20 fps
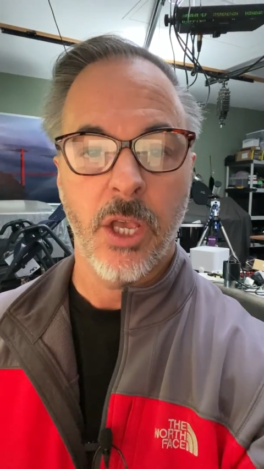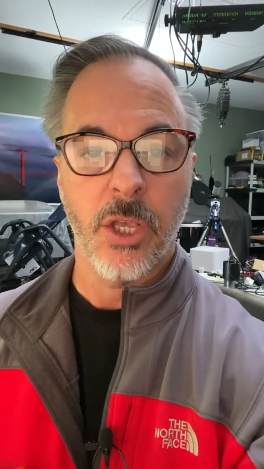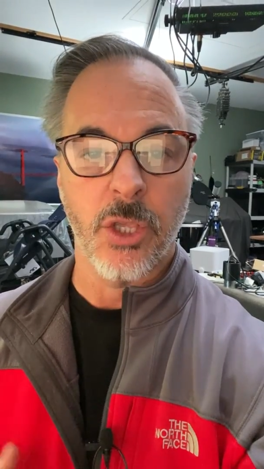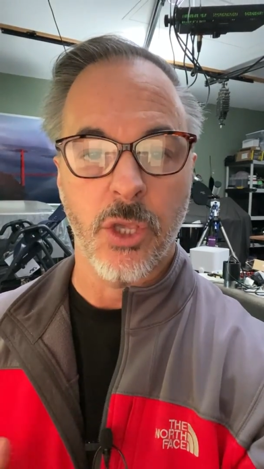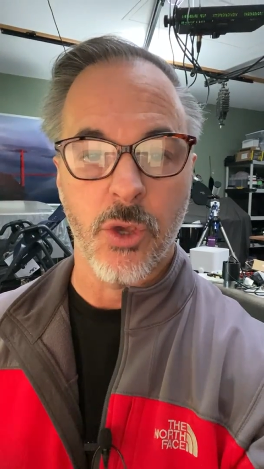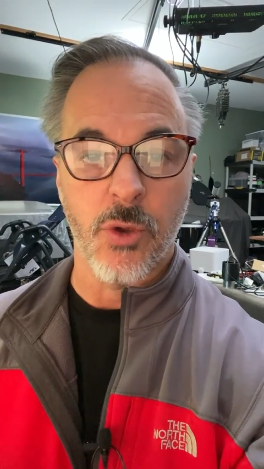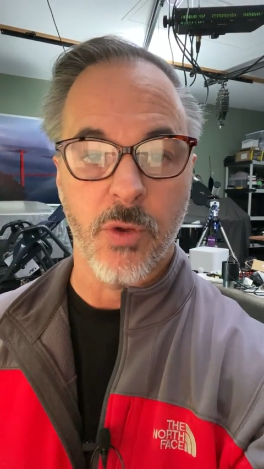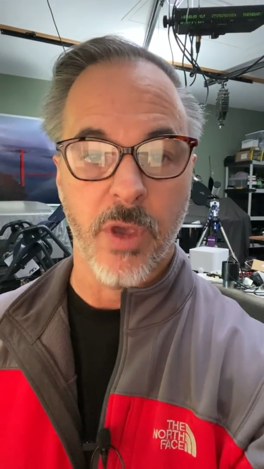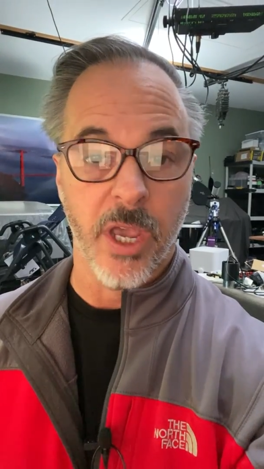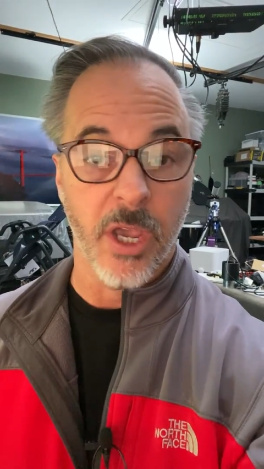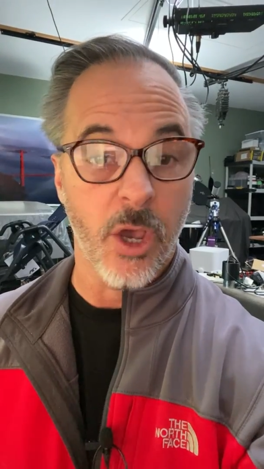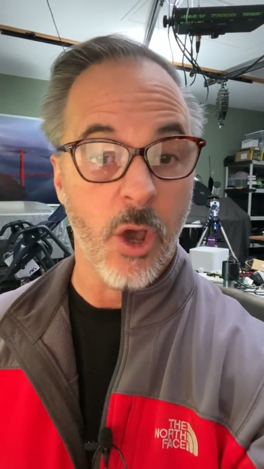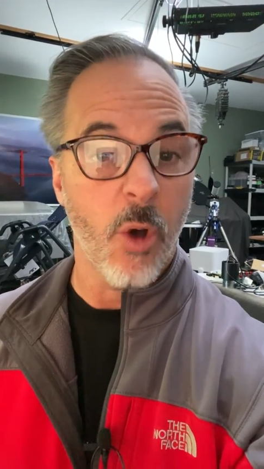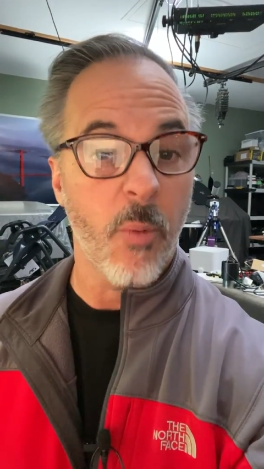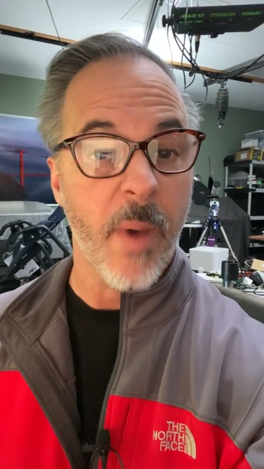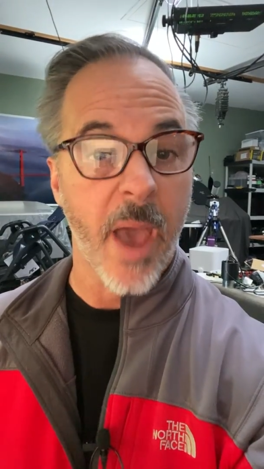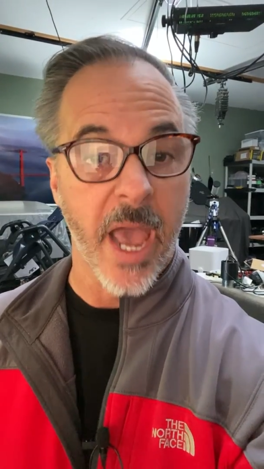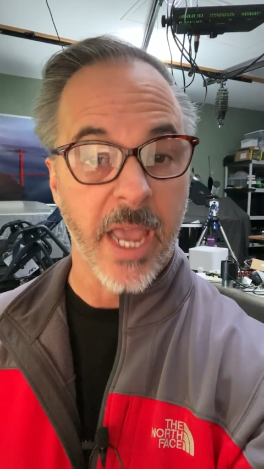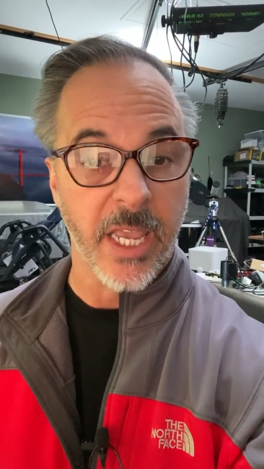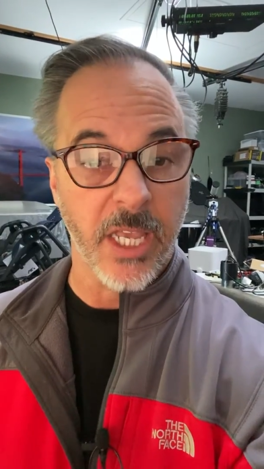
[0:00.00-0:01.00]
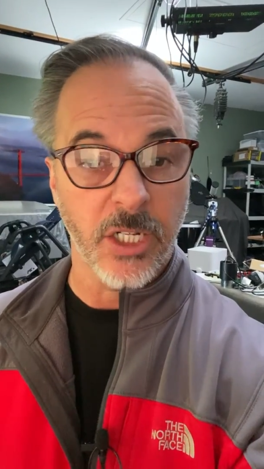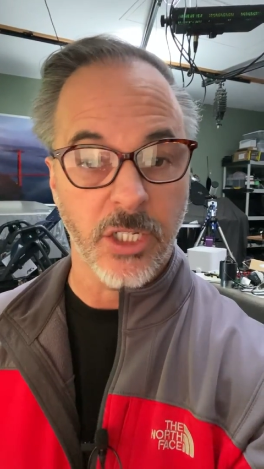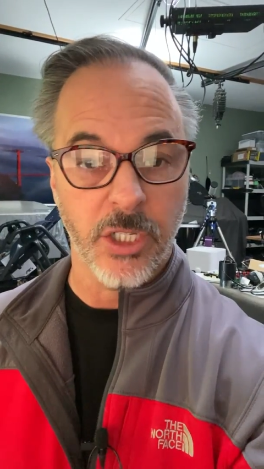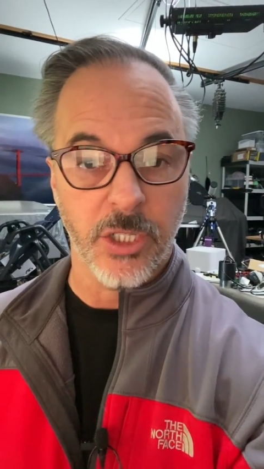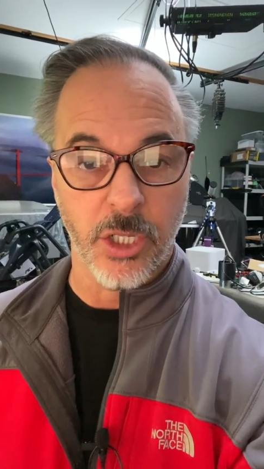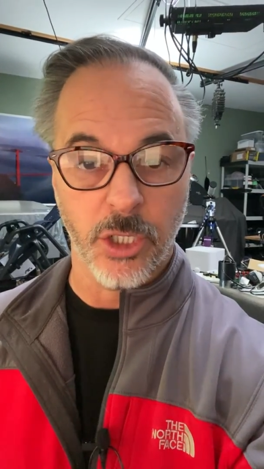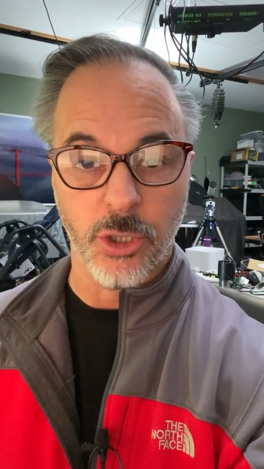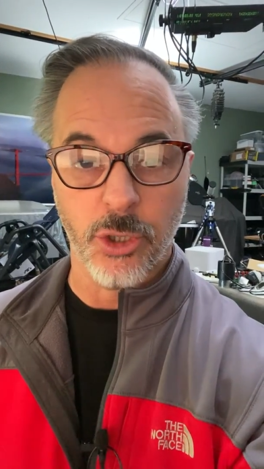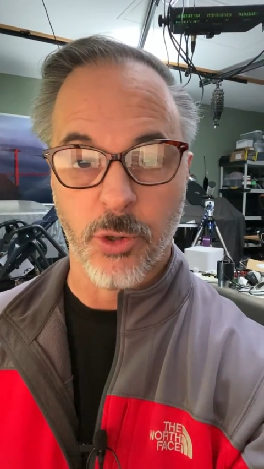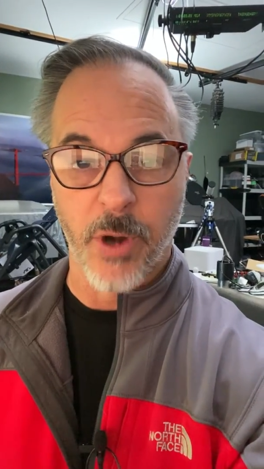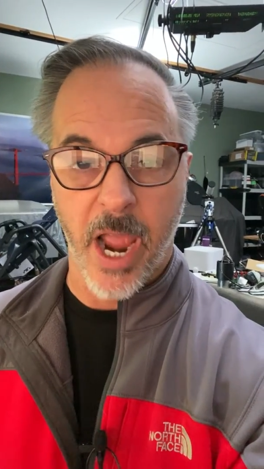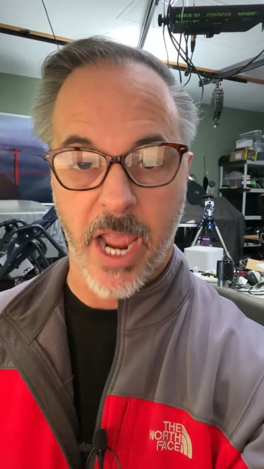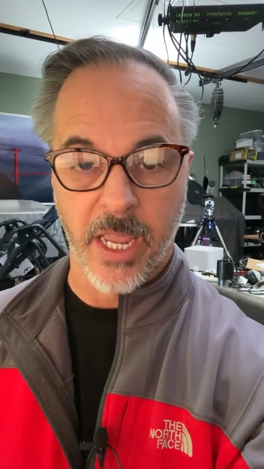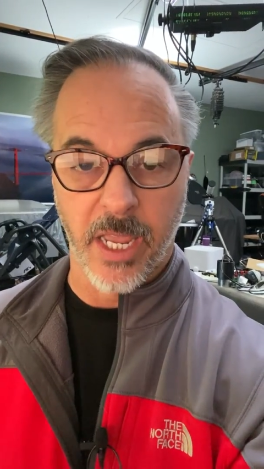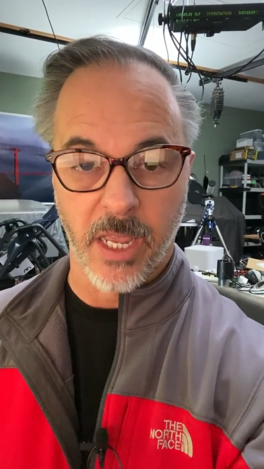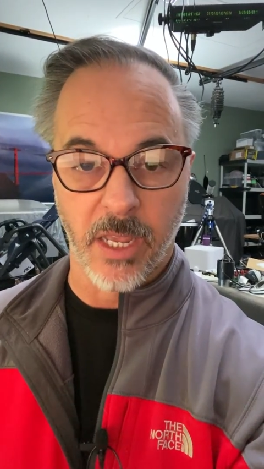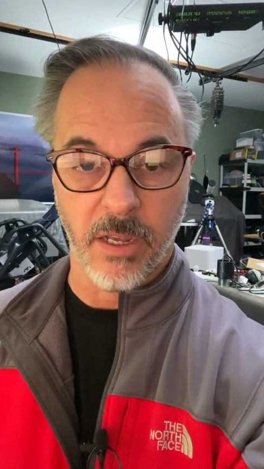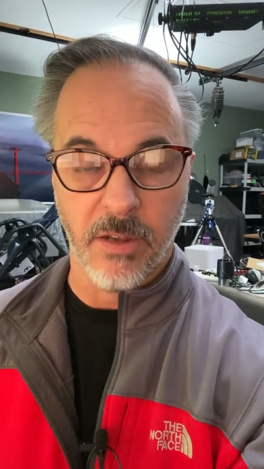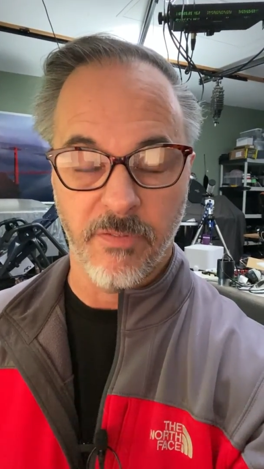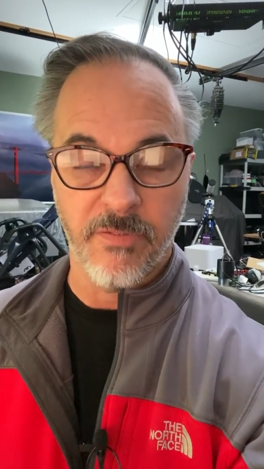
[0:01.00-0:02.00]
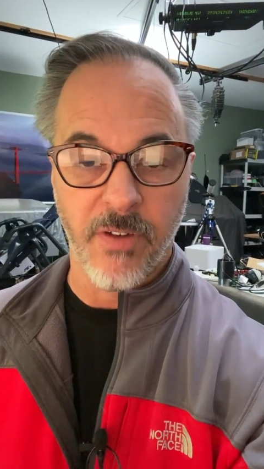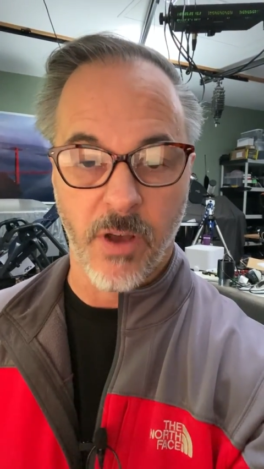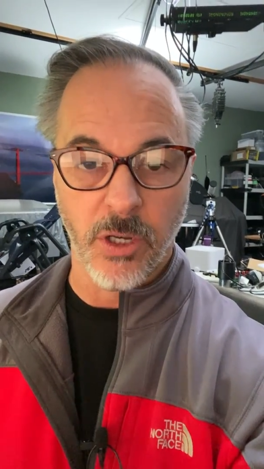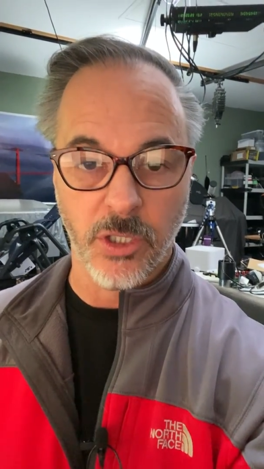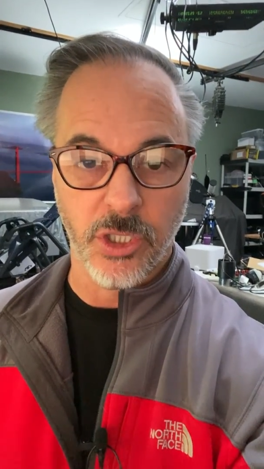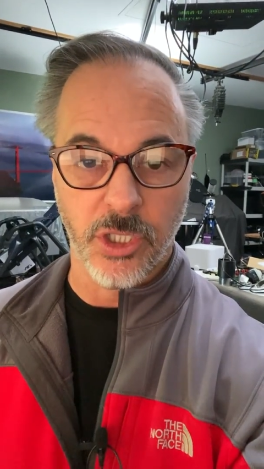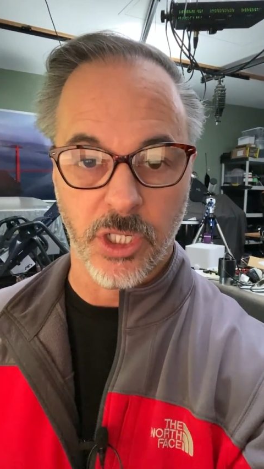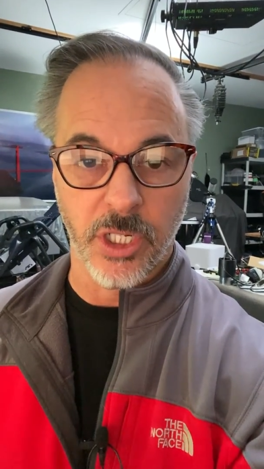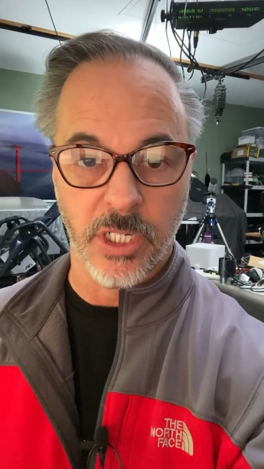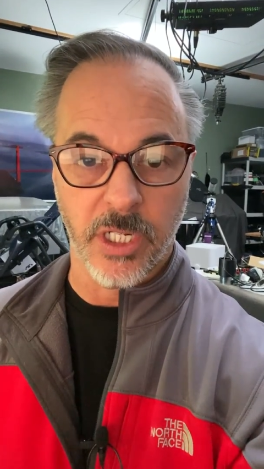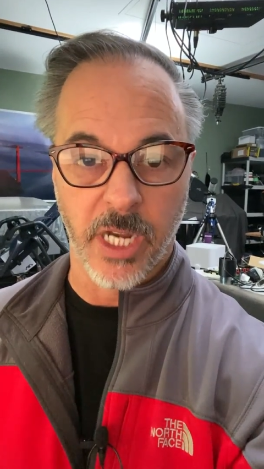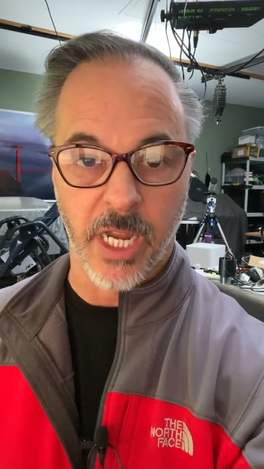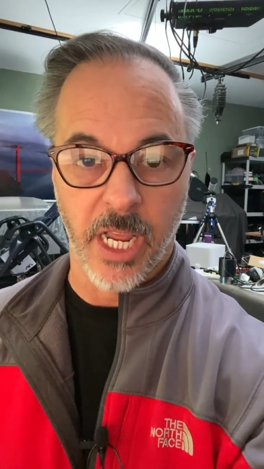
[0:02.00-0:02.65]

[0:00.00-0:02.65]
You can go back into the tracking function